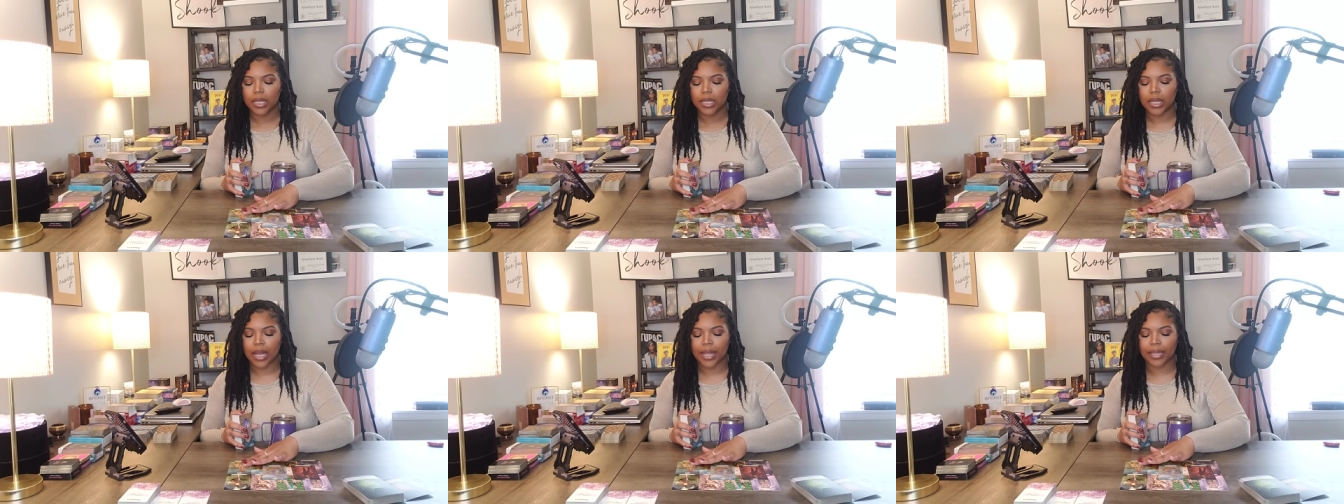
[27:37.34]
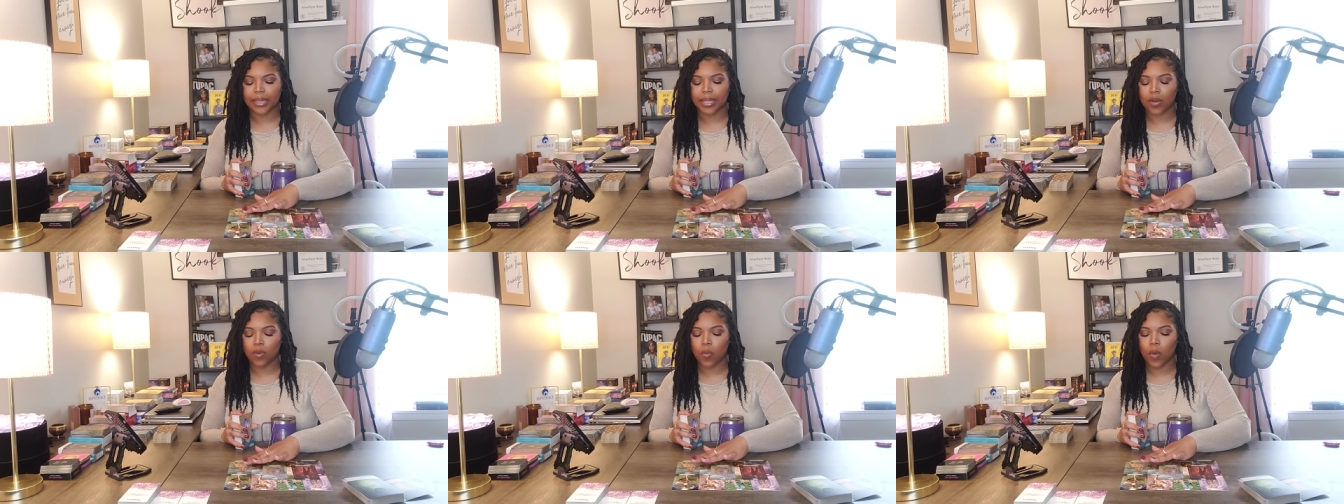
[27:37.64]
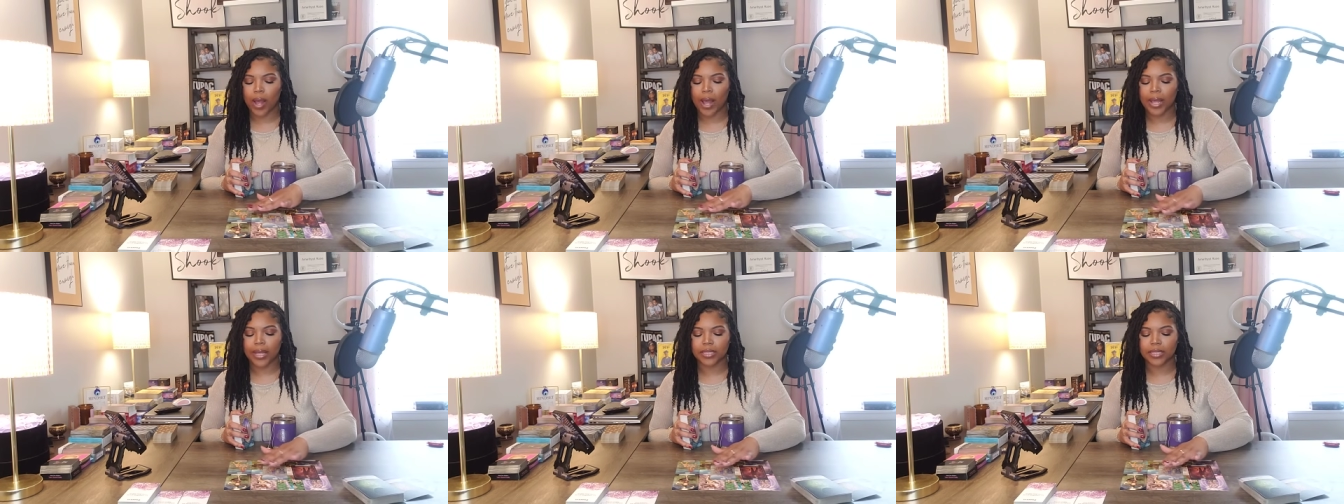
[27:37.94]
Like their
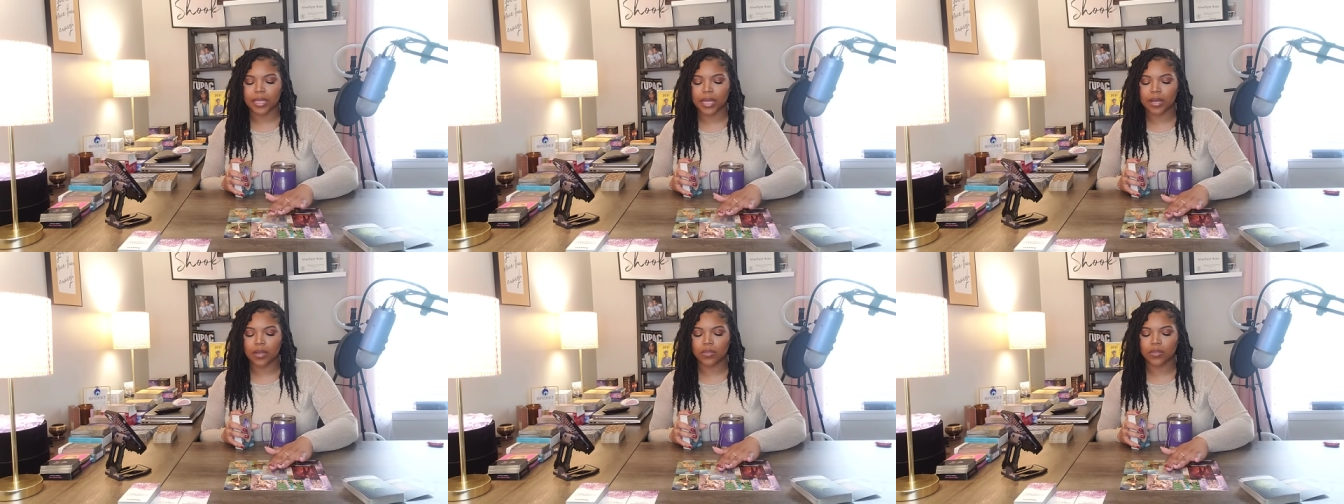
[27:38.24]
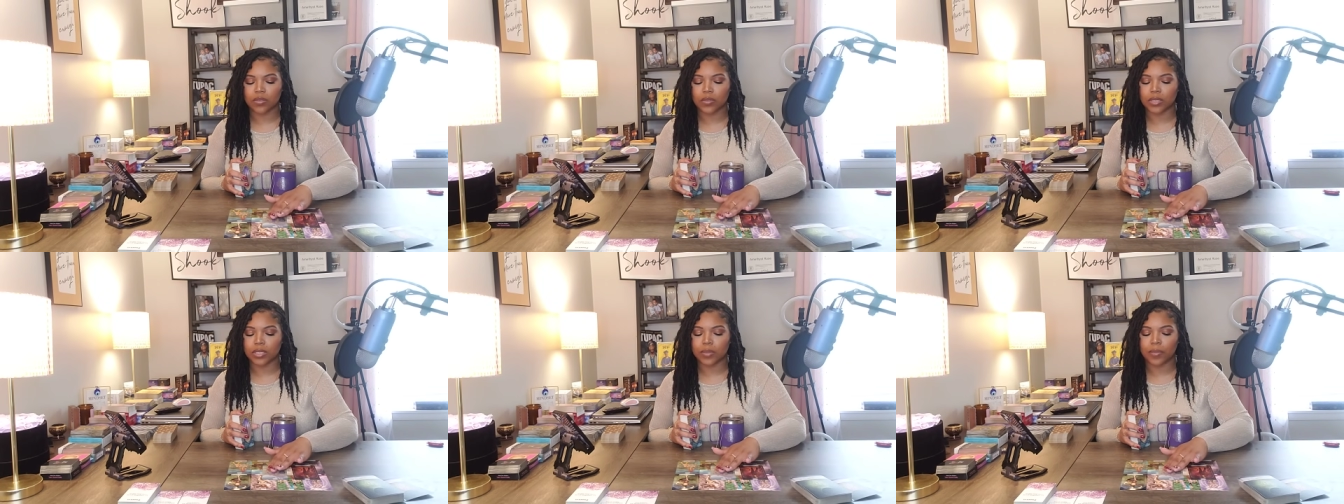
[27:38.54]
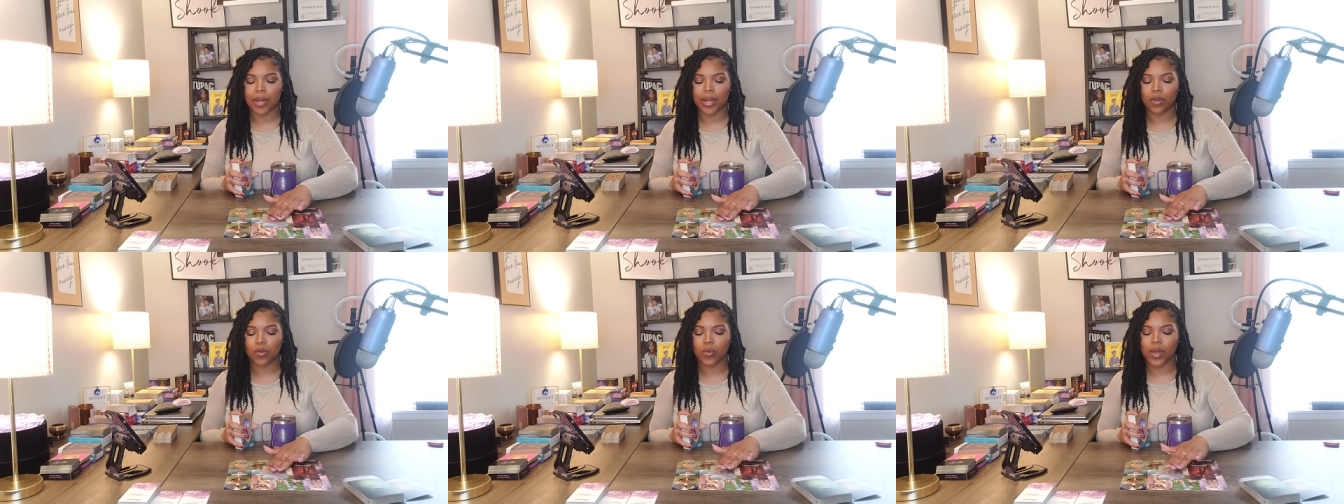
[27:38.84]
wise counsel is
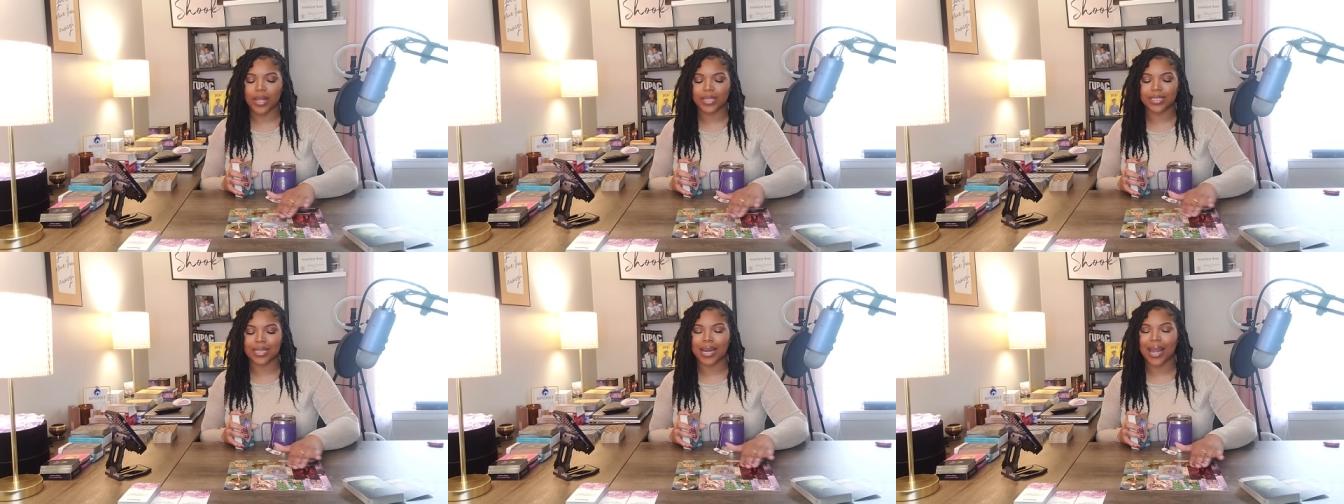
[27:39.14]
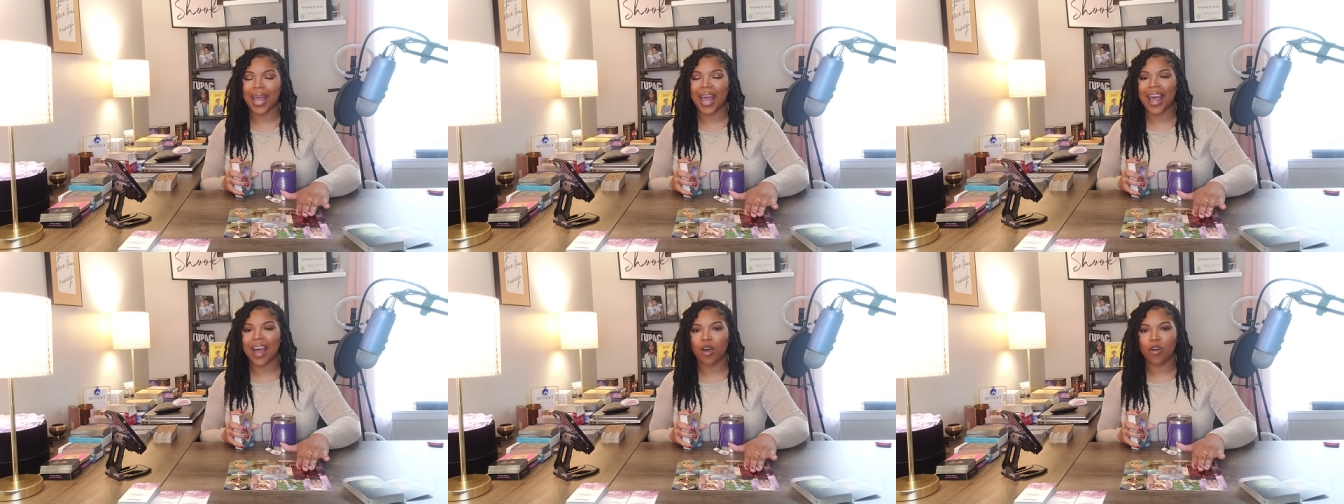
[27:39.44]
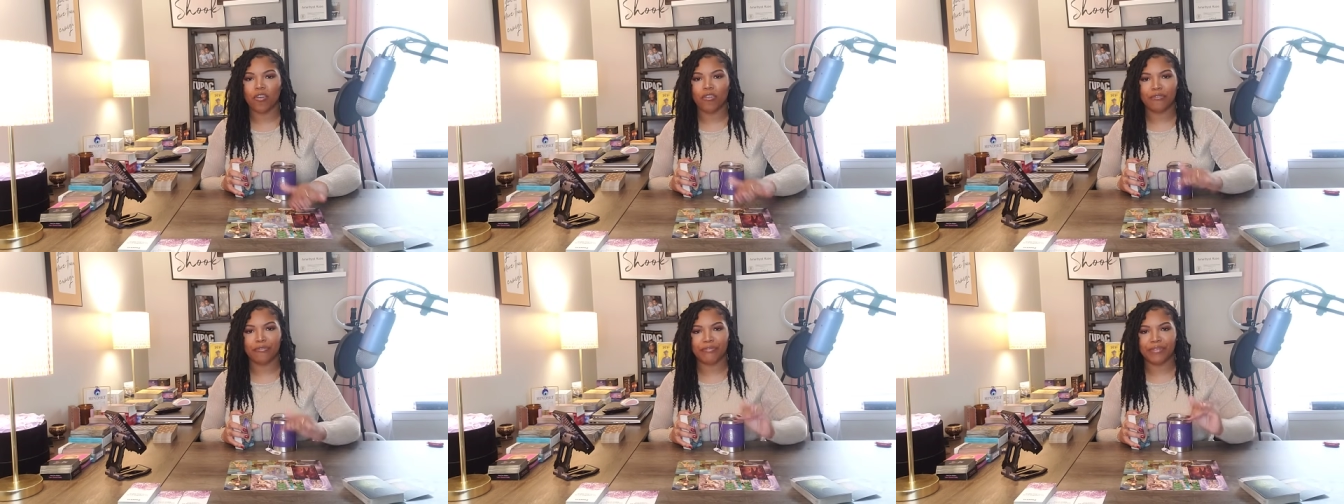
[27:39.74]
somebody who has it
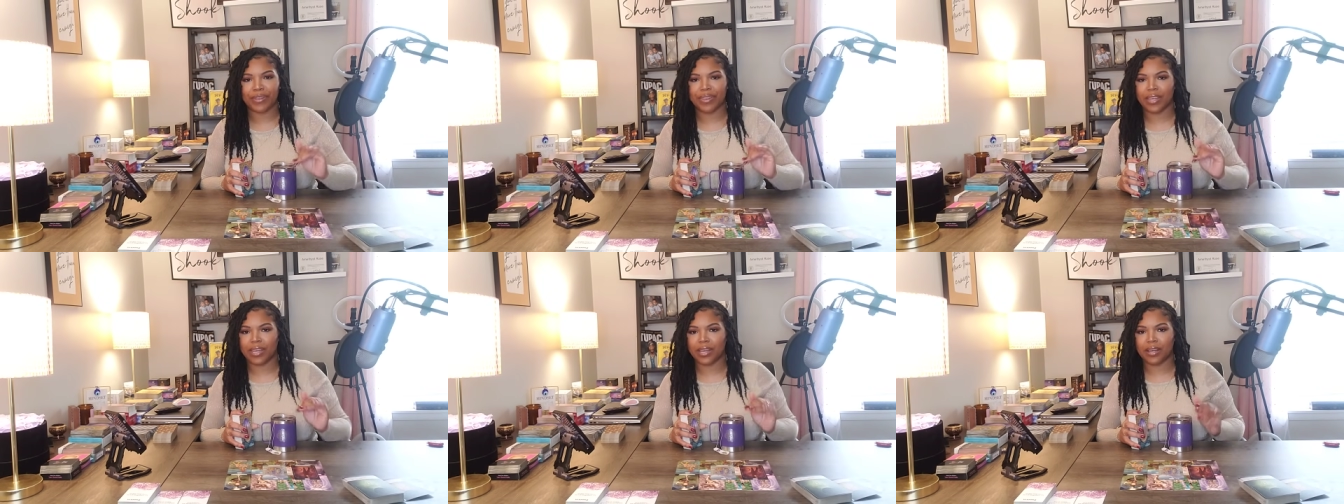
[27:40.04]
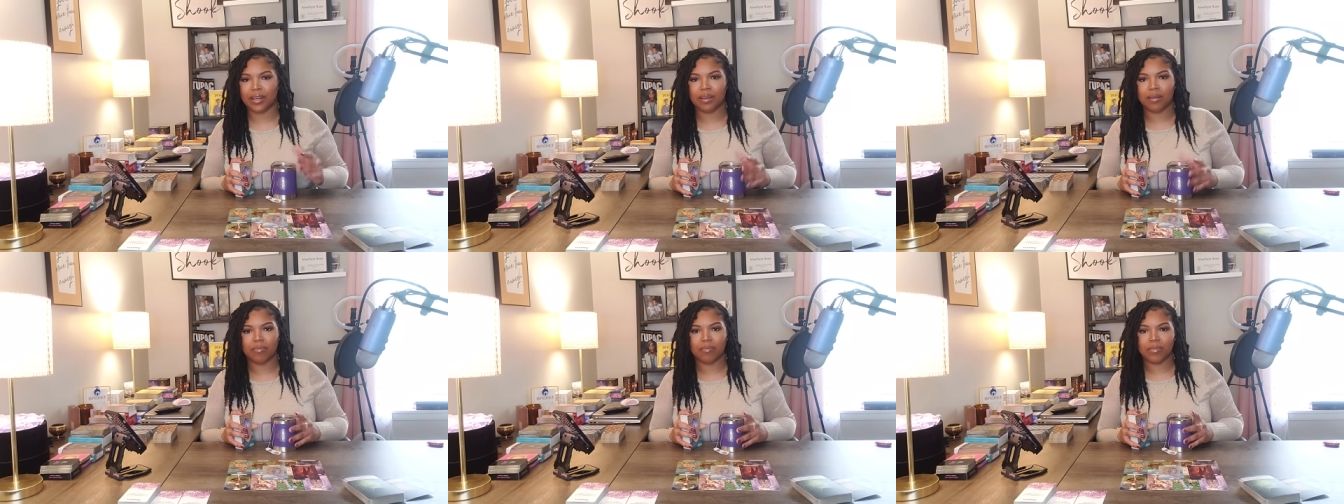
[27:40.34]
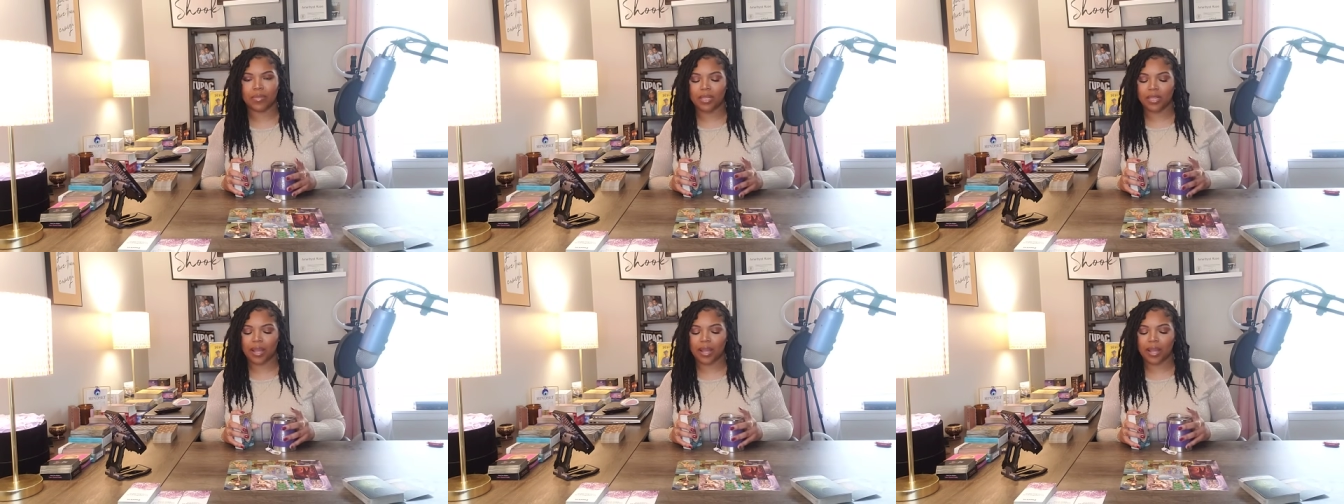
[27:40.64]
out for them.